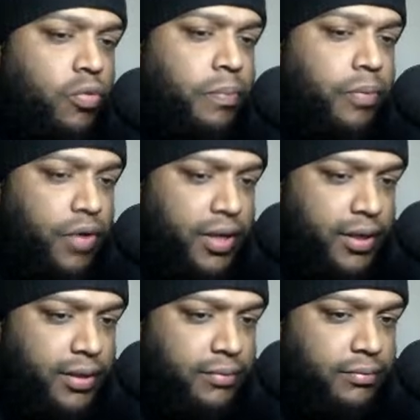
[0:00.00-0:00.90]

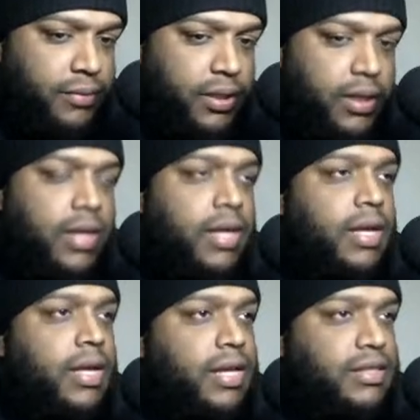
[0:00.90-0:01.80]
Boynton.
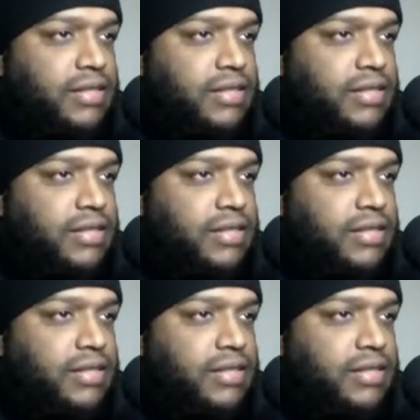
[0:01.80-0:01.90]
His